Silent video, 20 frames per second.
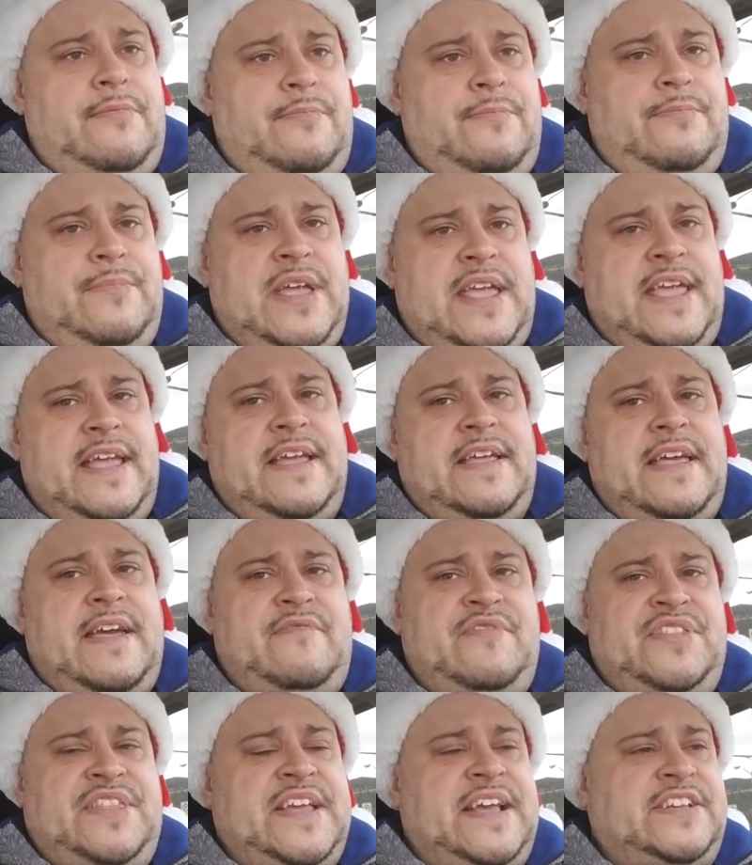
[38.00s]
making
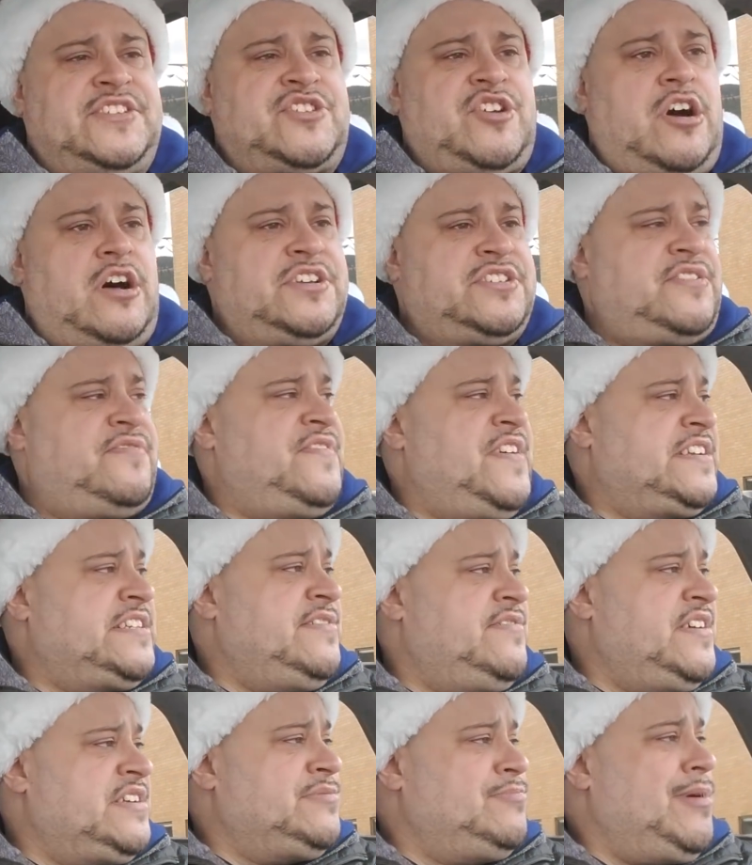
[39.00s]
everything as cost
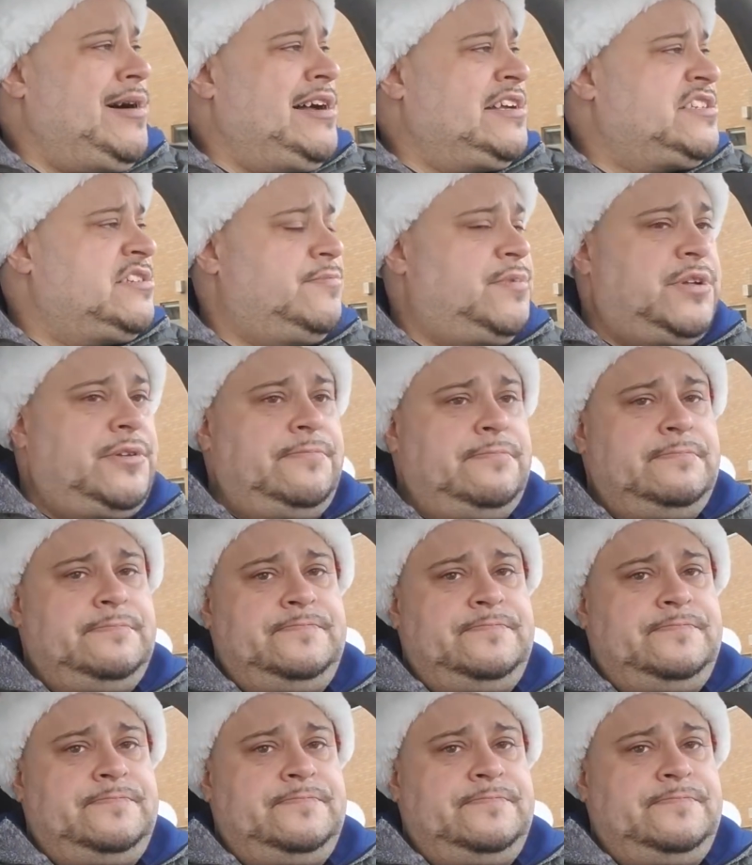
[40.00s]
effective as possible.